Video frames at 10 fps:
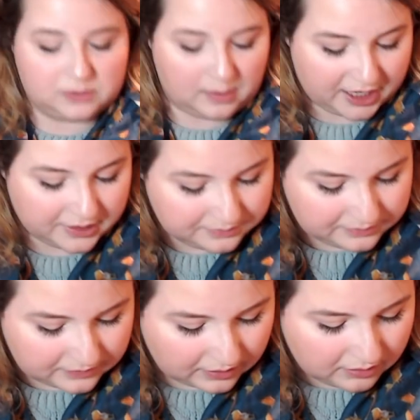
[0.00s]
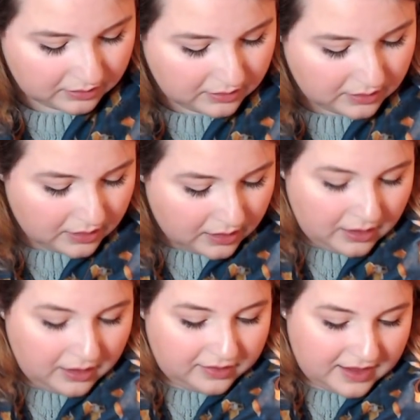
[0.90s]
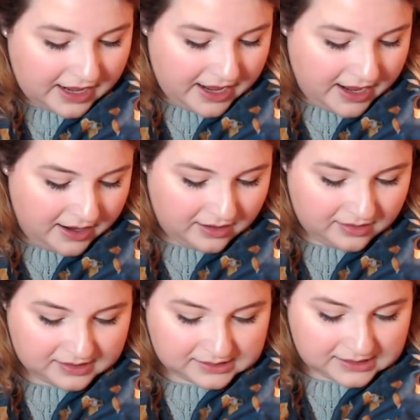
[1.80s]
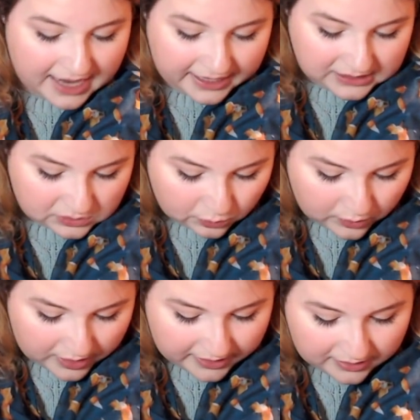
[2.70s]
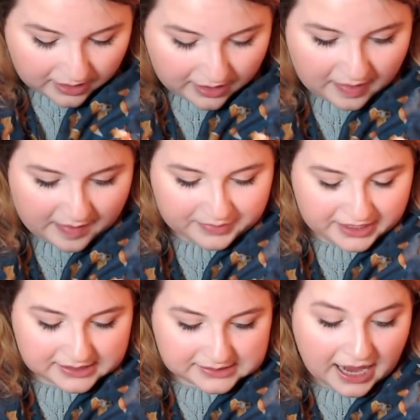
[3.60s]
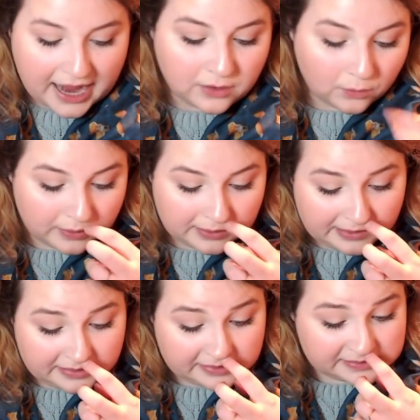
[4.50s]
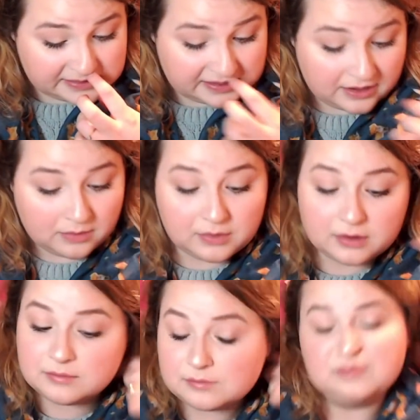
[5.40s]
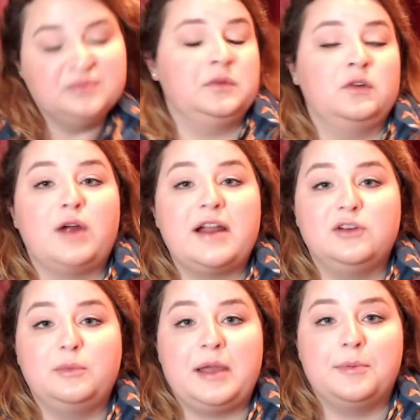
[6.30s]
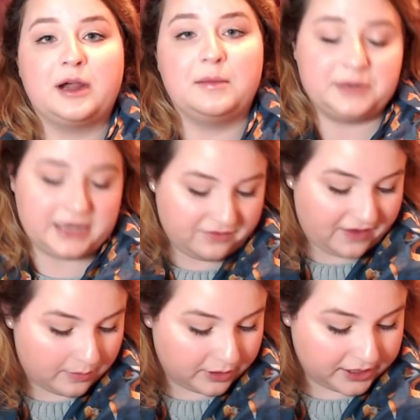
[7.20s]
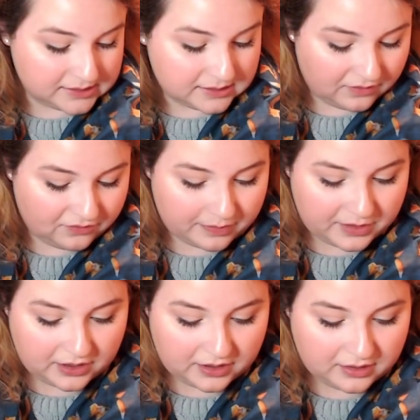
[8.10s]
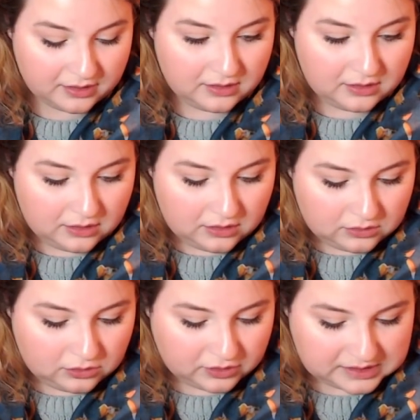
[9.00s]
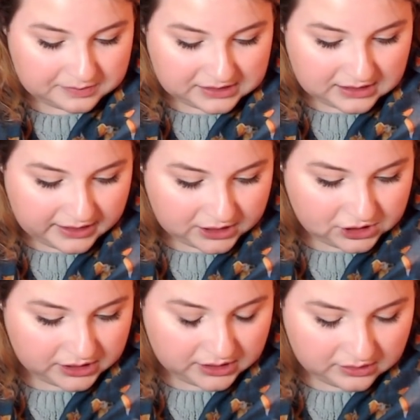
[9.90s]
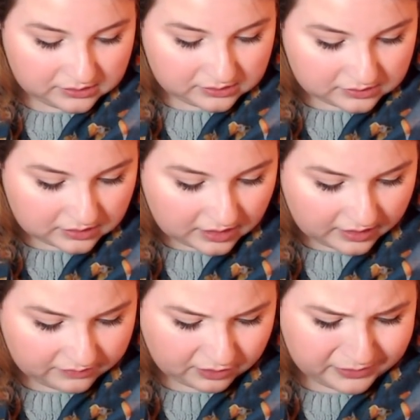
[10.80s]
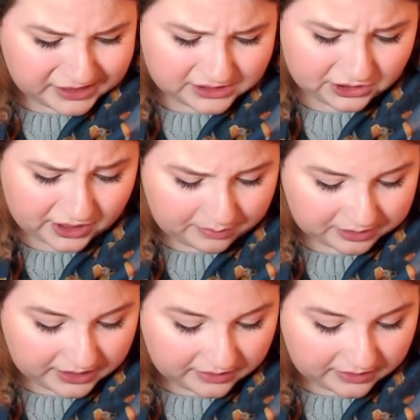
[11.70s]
my mind. Then this next one is I ordered some Rifle Paper Company fabrics from their Christmas collection from this year, I believe.